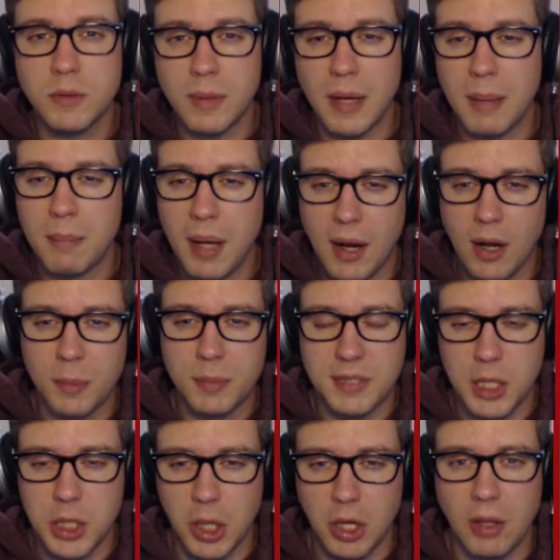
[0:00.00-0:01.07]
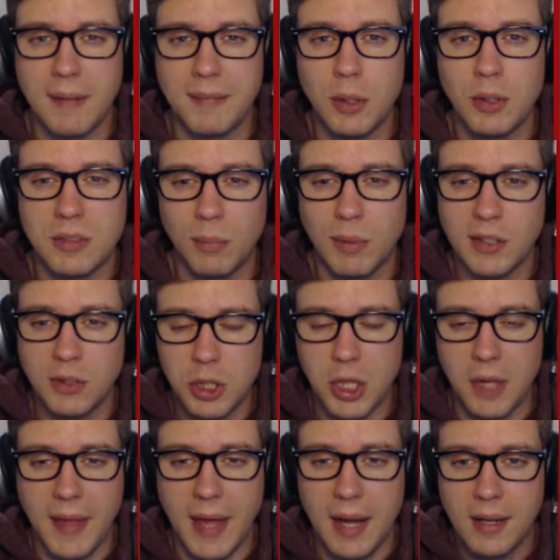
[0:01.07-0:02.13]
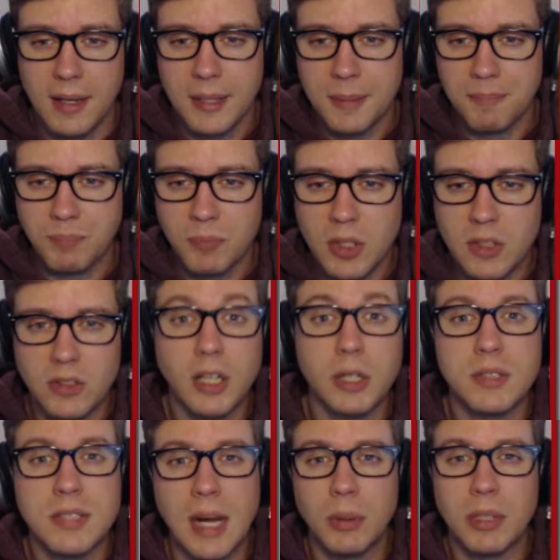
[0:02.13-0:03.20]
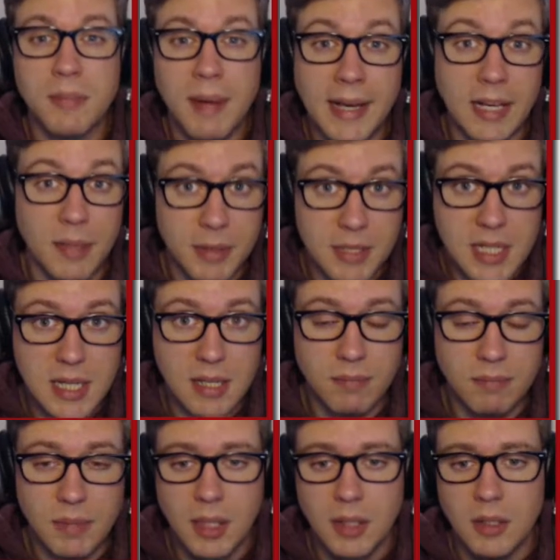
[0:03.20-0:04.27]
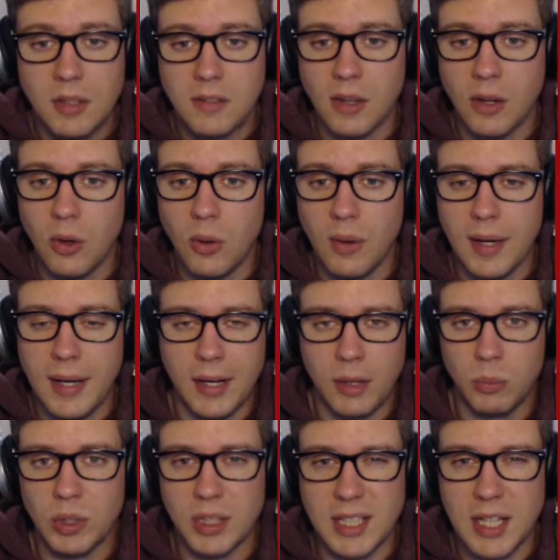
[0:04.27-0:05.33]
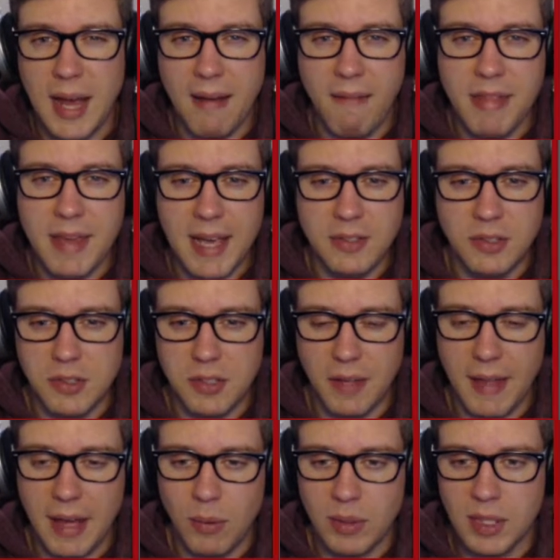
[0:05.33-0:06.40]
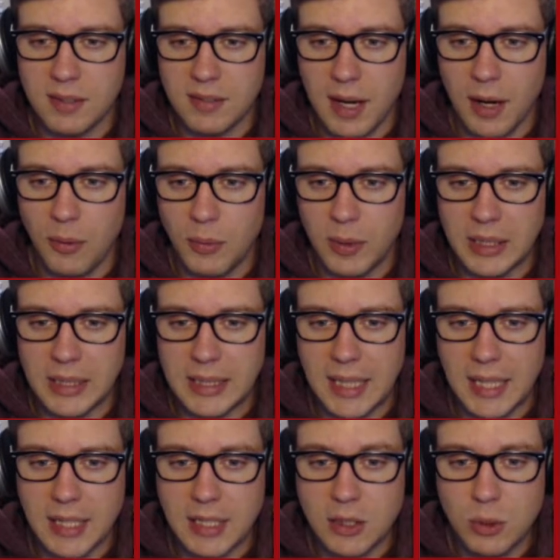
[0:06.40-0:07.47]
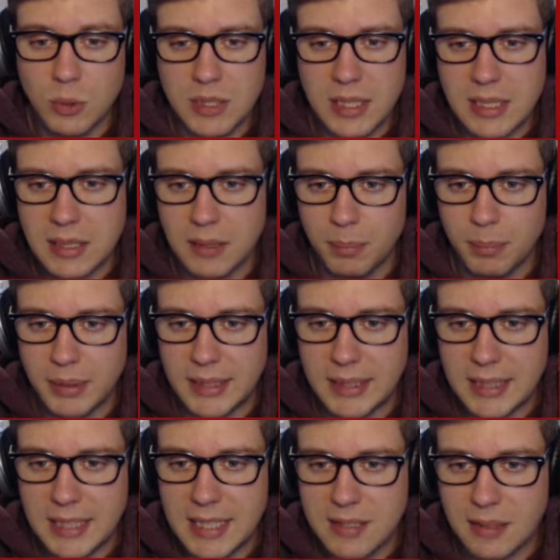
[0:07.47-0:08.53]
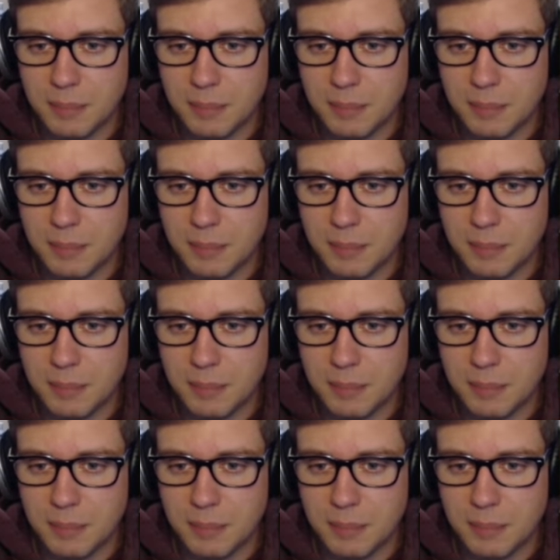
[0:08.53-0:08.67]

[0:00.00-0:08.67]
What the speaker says: but I'm not 100% sure. You'll have to do some research on that. Staryu's not really my cup of tea, so I don't really have the answers on that one, because I don't really use it, but...